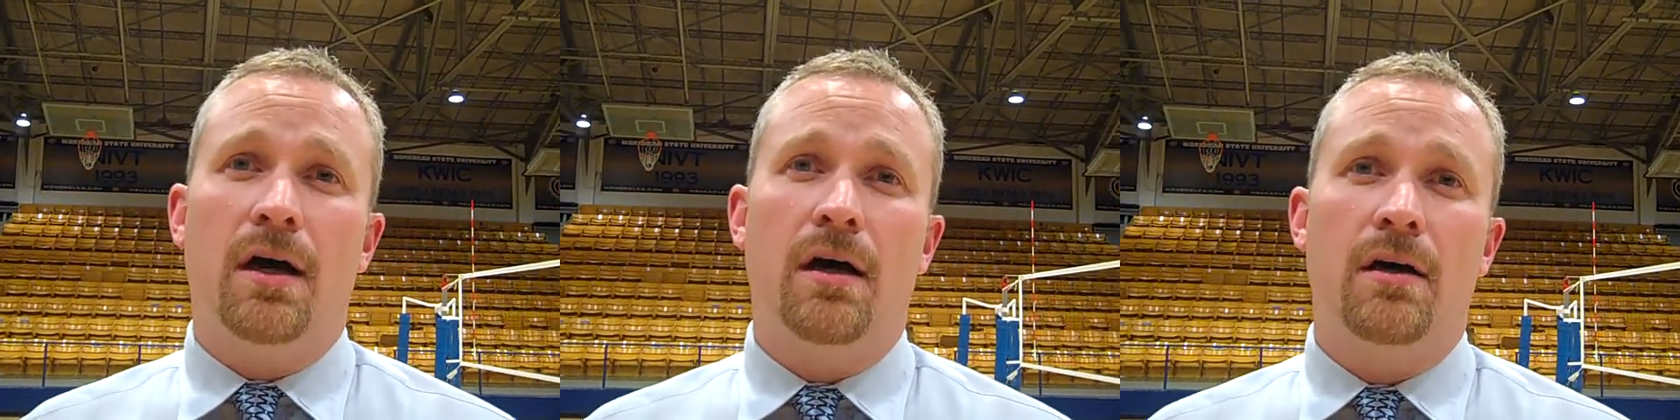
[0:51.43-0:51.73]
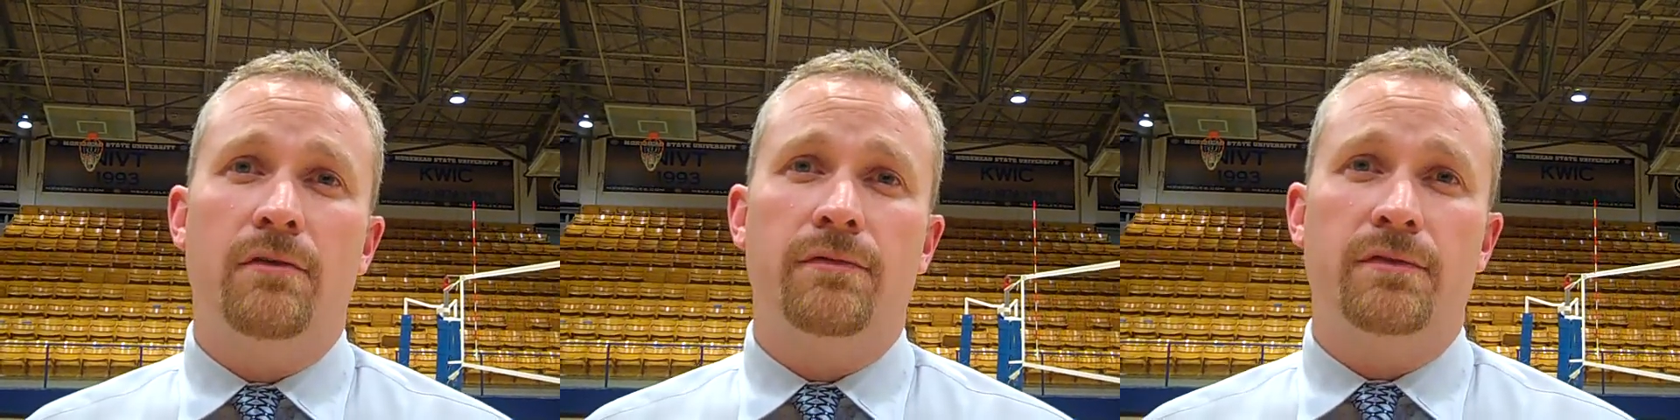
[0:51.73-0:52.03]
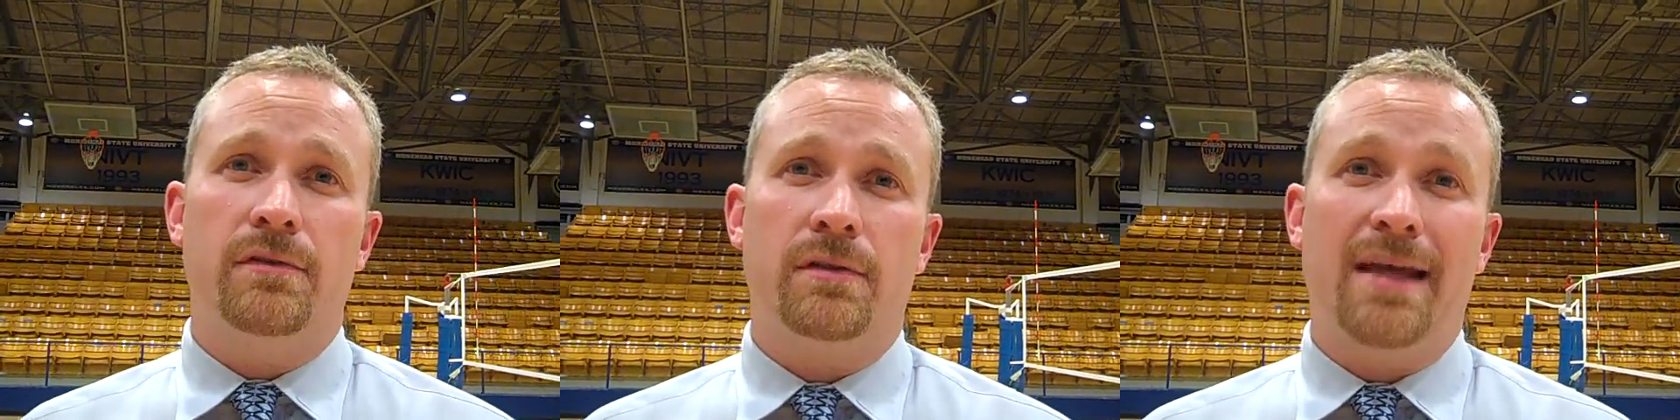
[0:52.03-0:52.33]
of
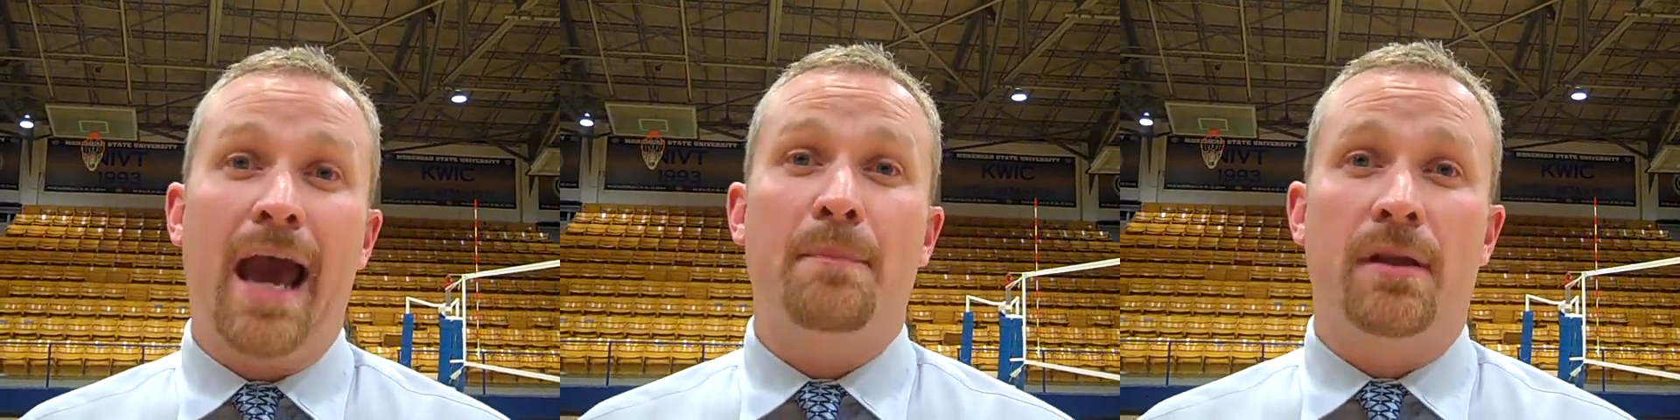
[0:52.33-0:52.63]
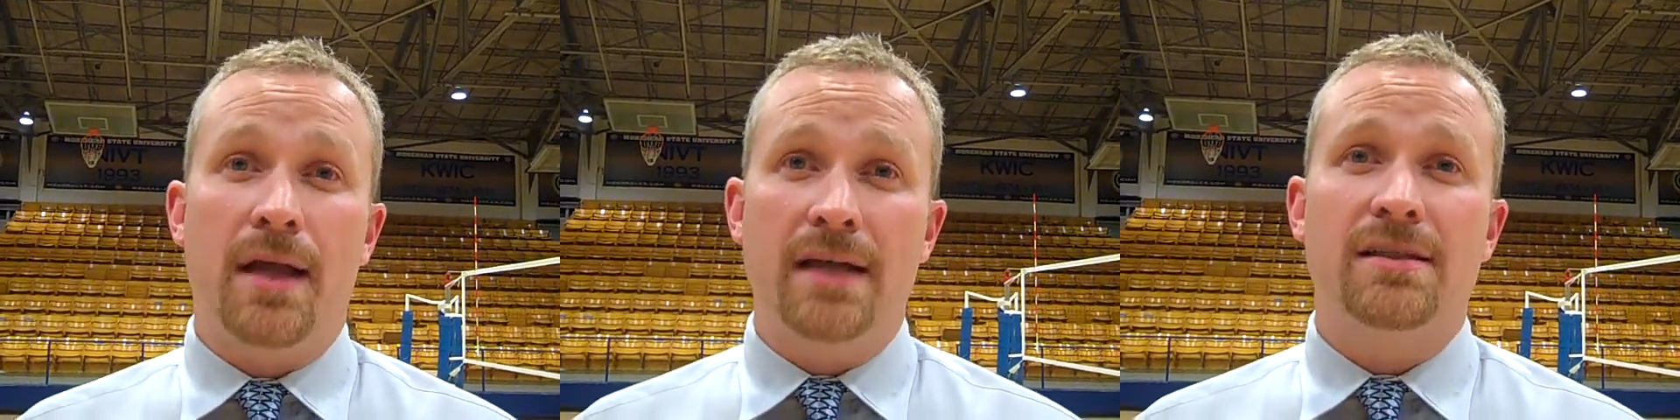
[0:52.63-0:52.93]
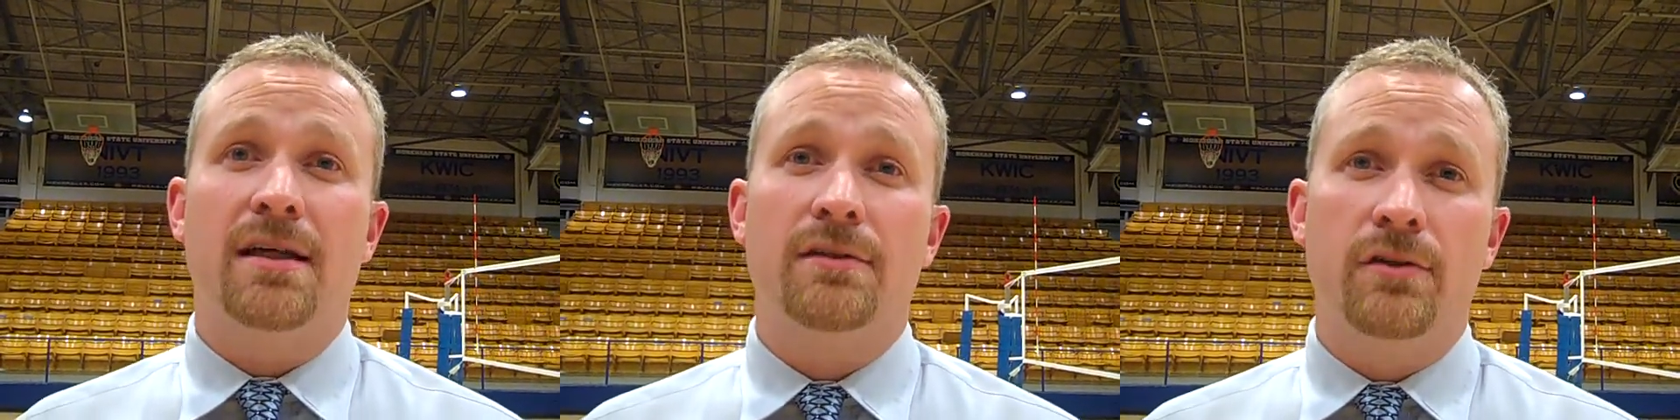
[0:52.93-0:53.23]

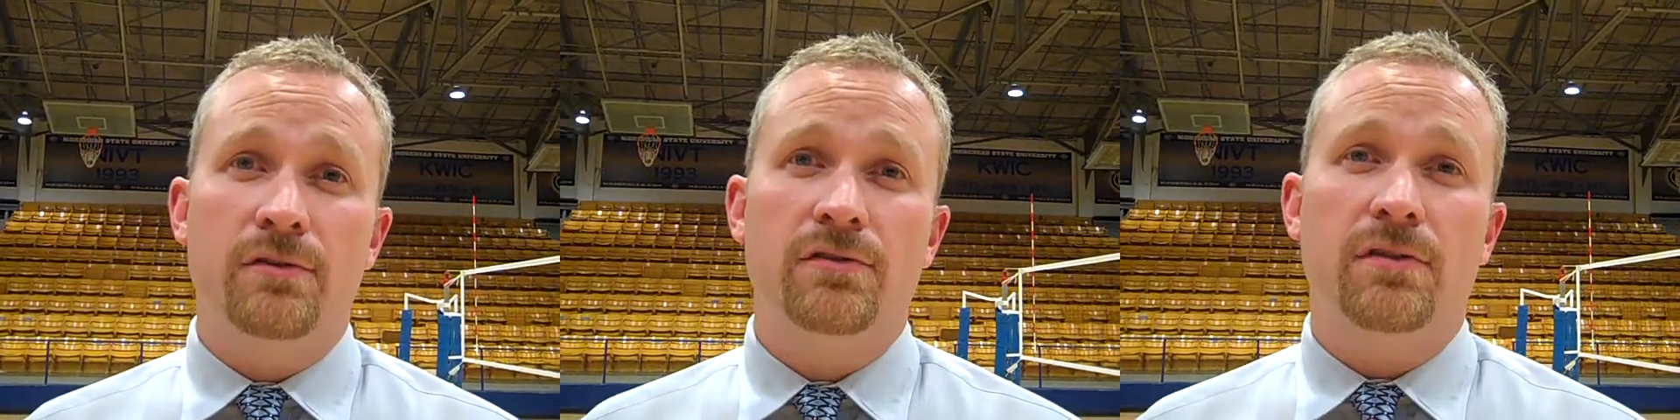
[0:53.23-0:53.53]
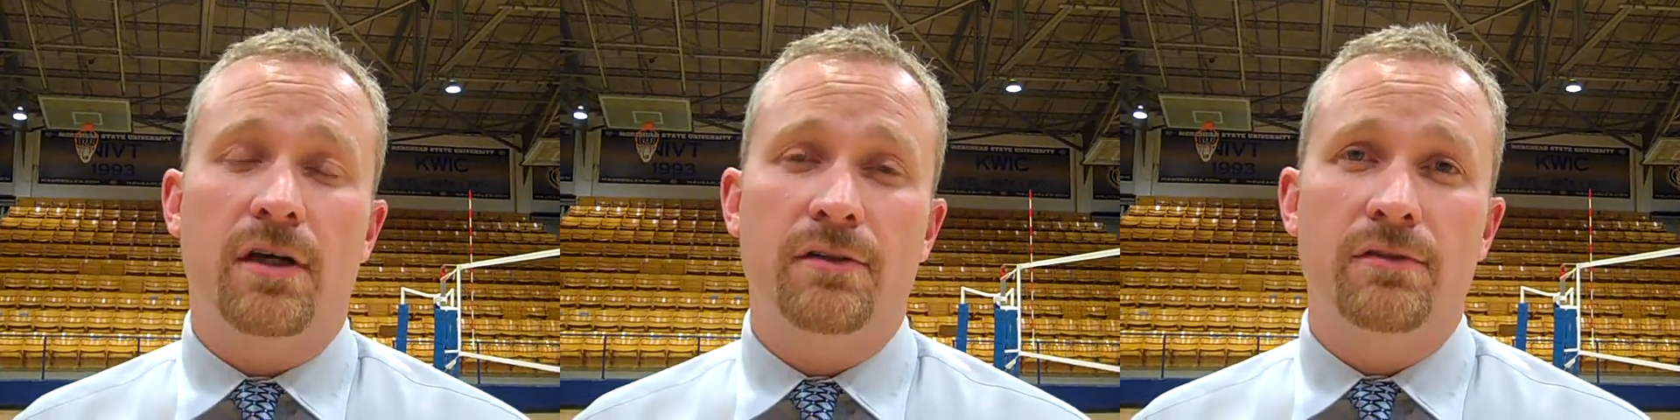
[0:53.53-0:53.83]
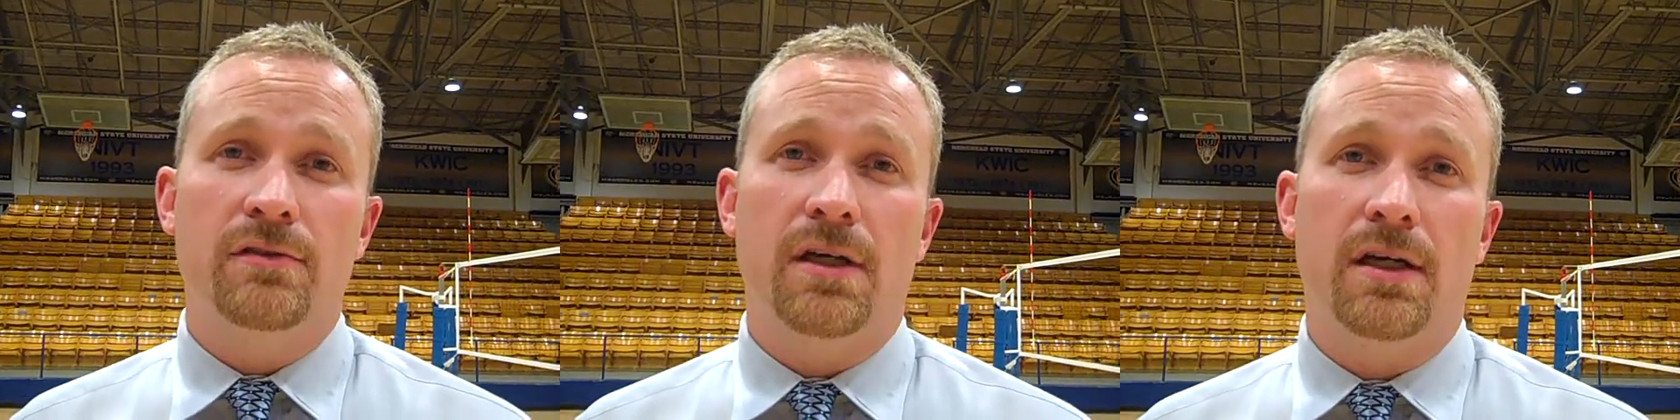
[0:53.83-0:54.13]
capitalizing on those on
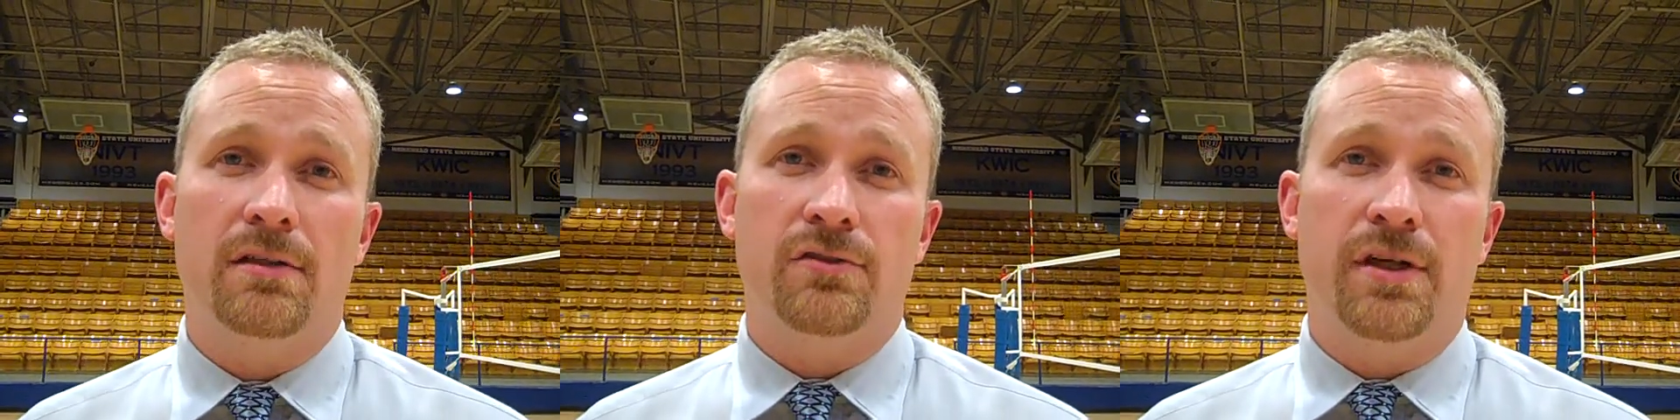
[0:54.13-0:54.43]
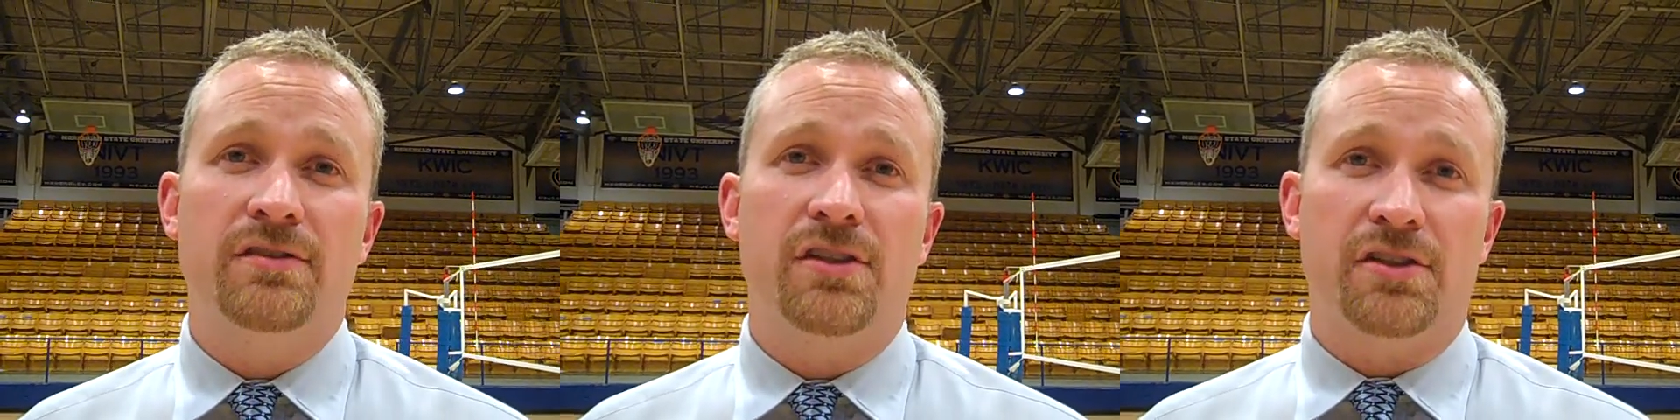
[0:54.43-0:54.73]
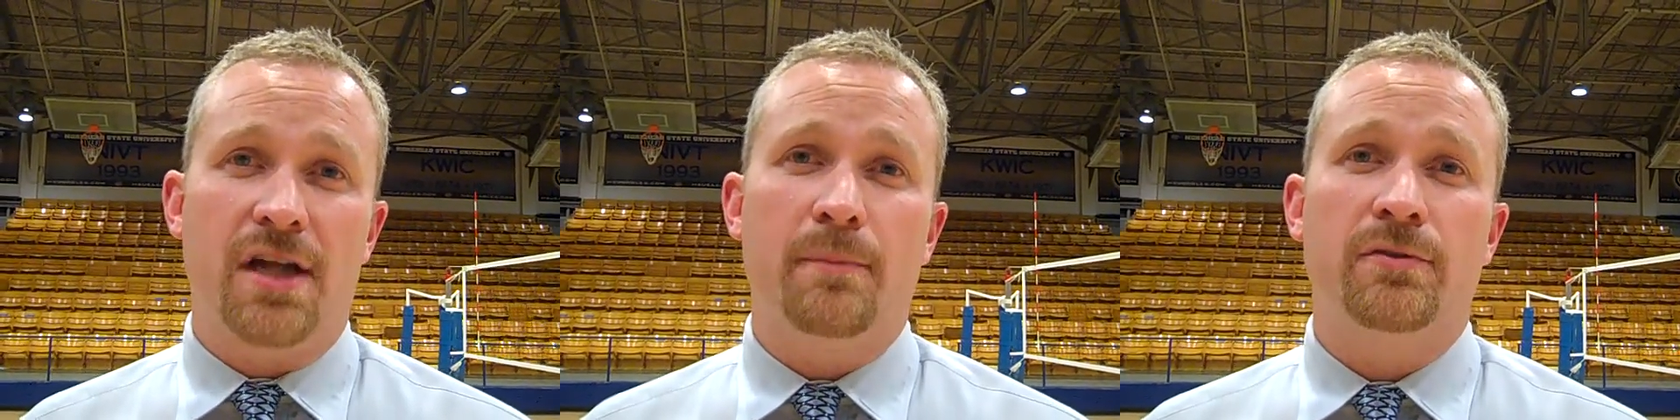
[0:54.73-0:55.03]
those uh,
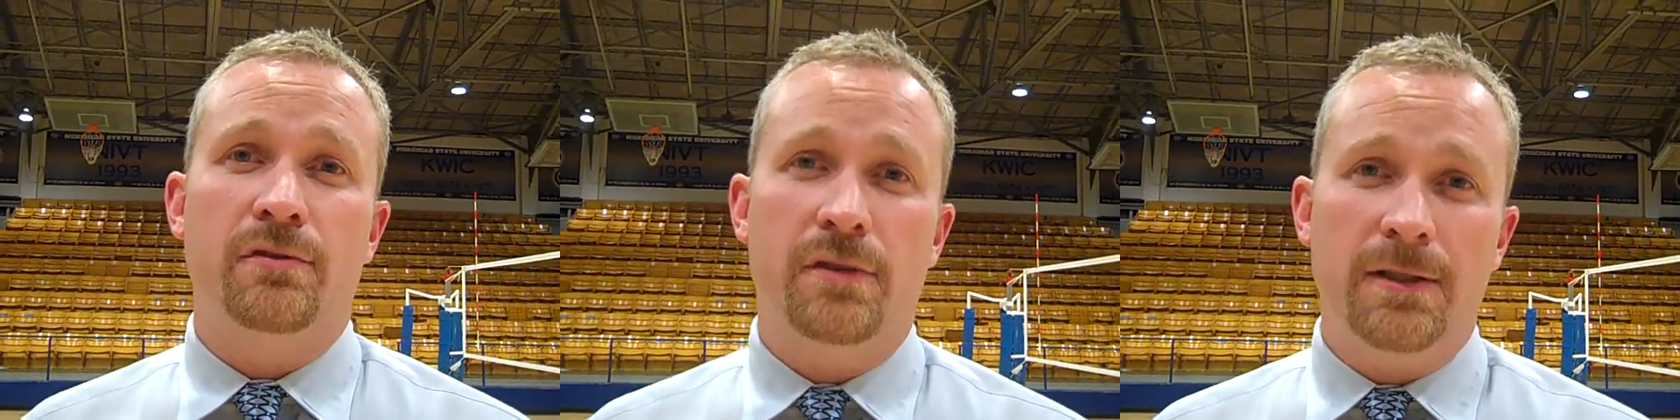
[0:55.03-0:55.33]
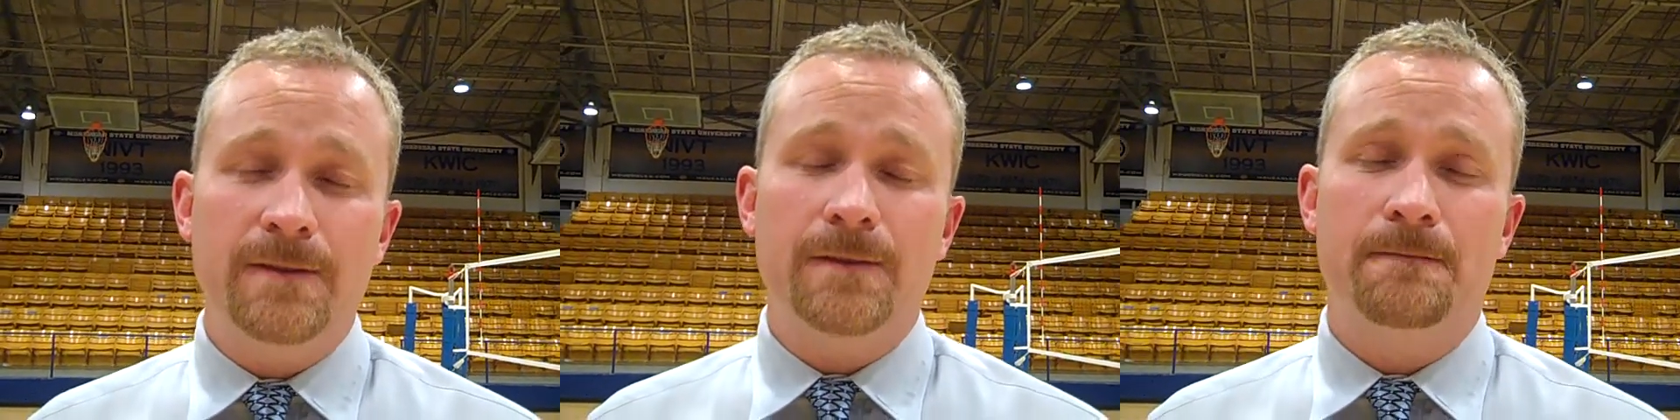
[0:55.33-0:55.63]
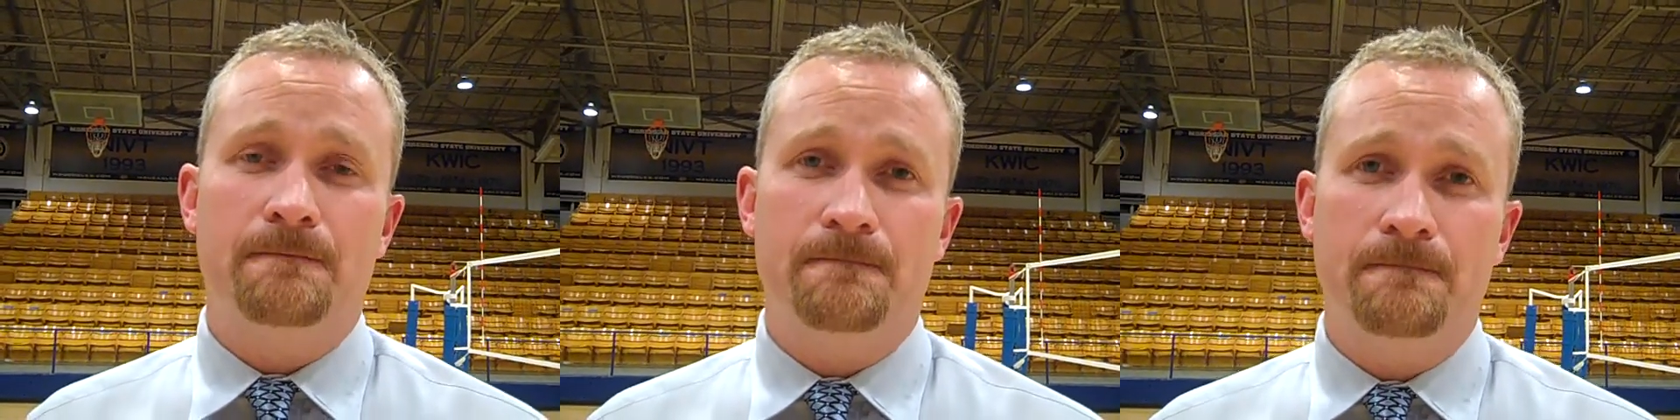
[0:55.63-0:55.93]
transition opportunities.